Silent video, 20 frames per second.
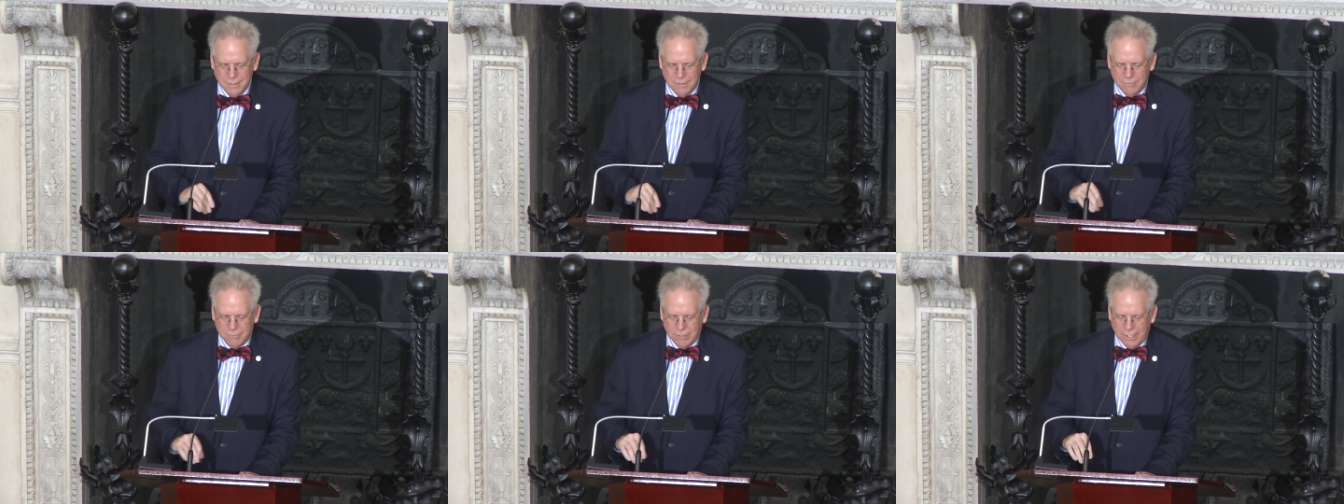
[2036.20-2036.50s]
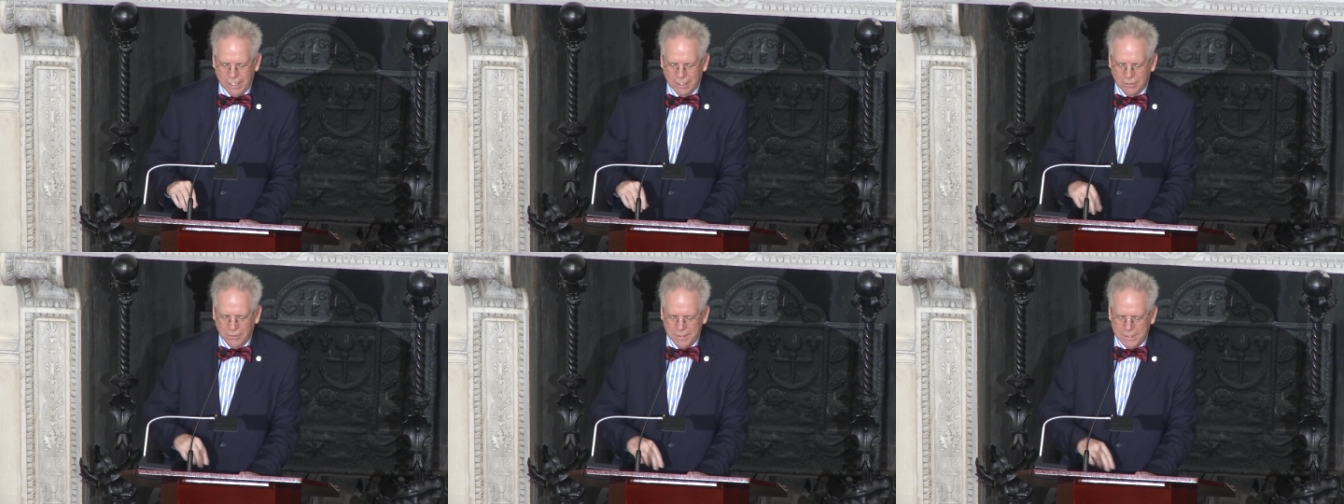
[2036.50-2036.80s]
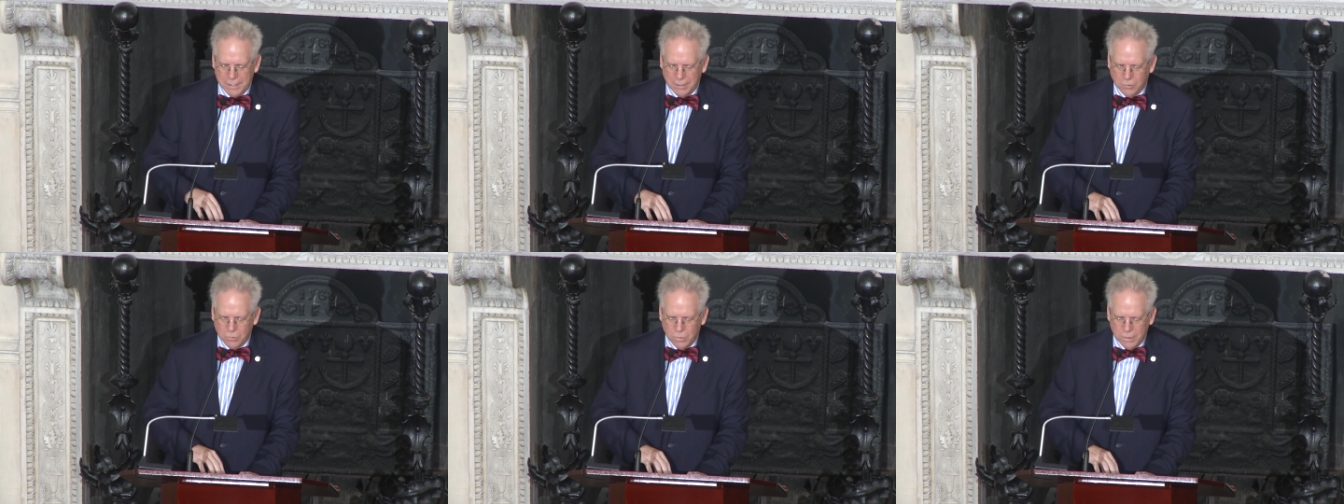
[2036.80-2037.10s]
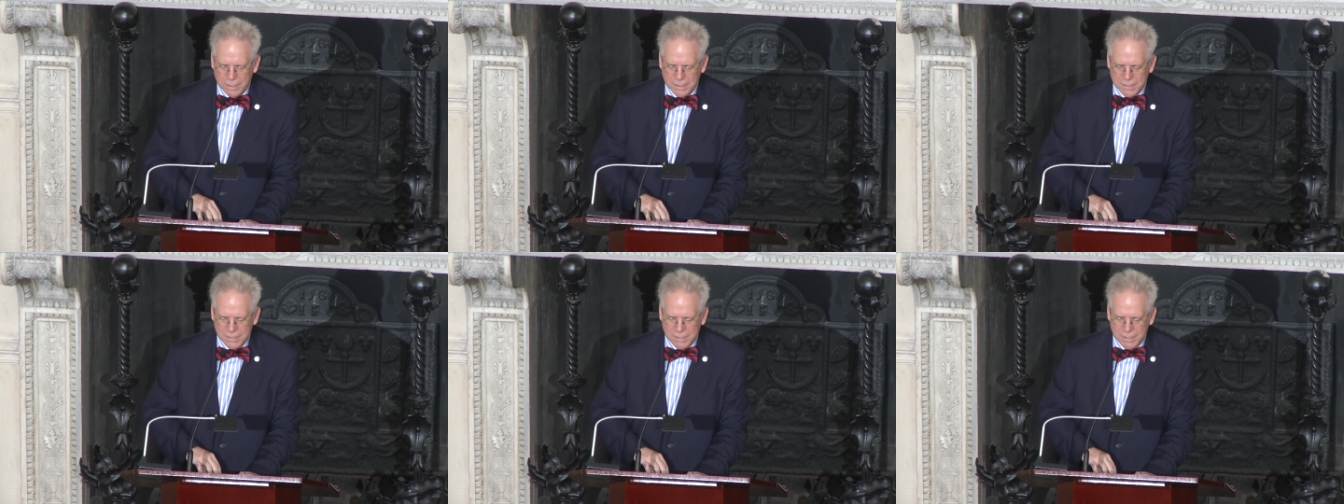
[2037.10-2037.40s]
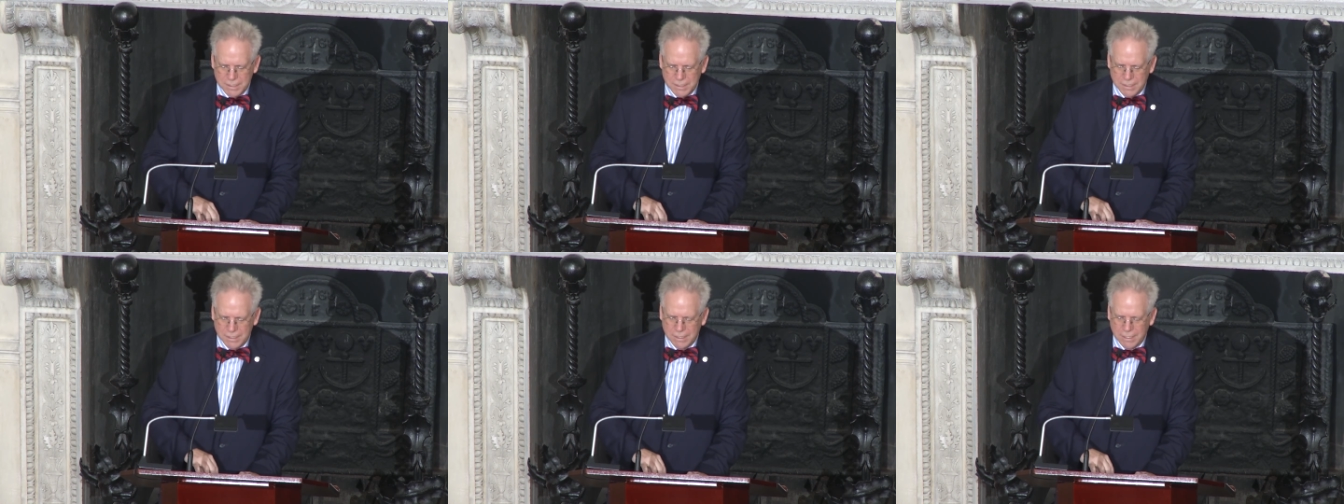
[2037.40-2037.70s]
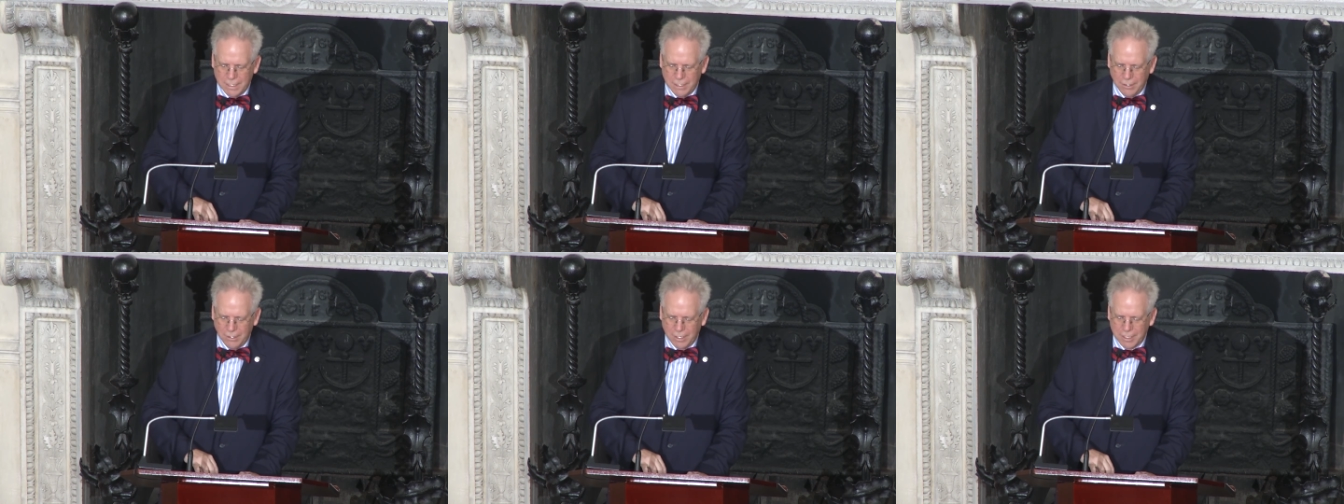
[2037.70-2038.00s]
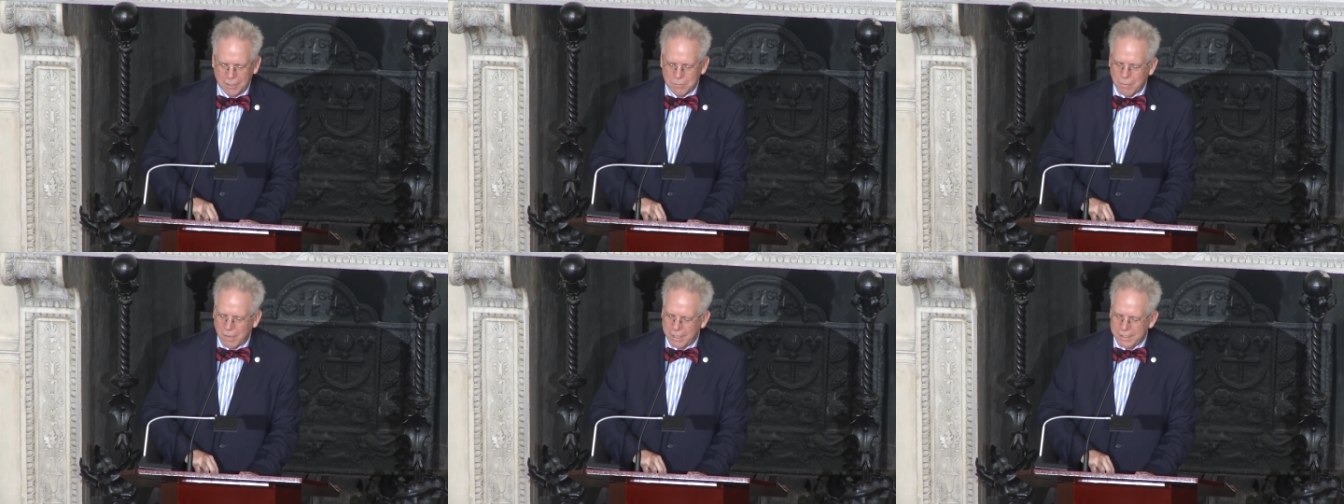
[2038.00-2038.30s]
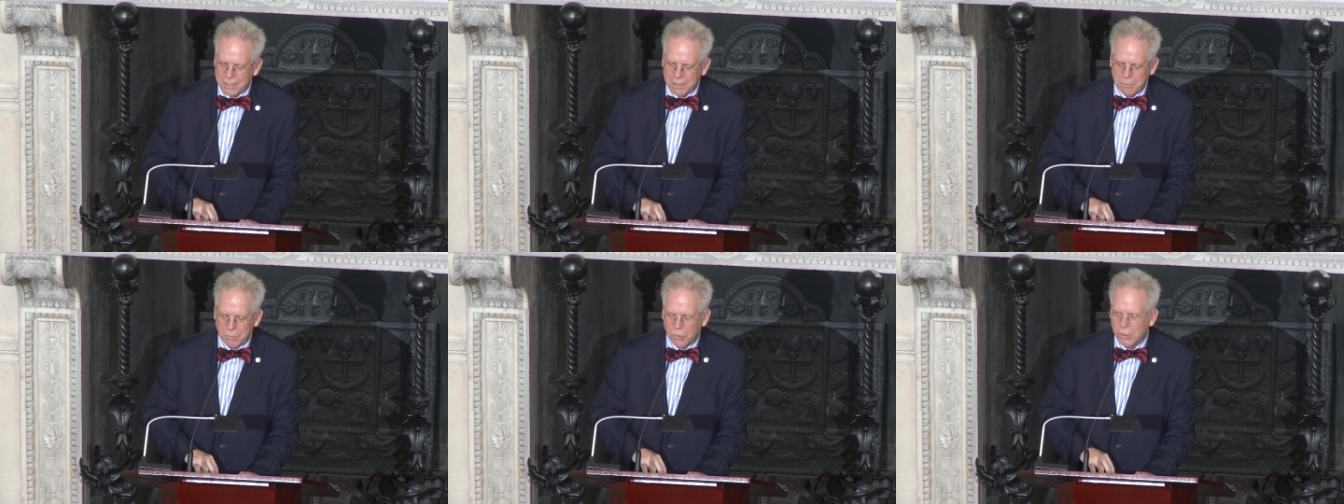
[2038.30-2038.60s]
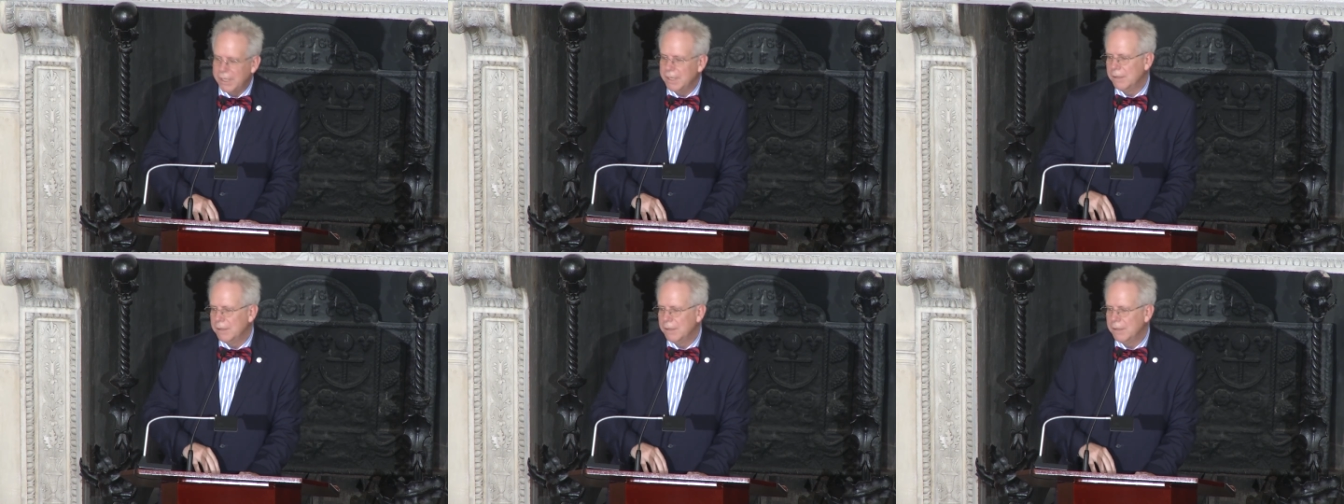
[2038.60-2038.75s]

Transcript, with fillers: Franklin and Quincy and like-minded